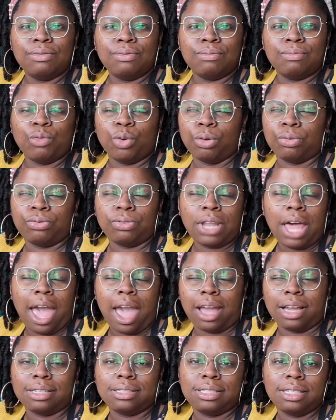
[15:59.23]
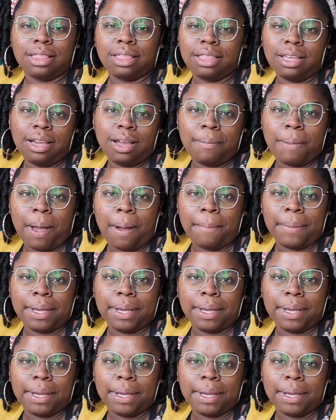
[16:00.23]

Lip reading: reflect and think about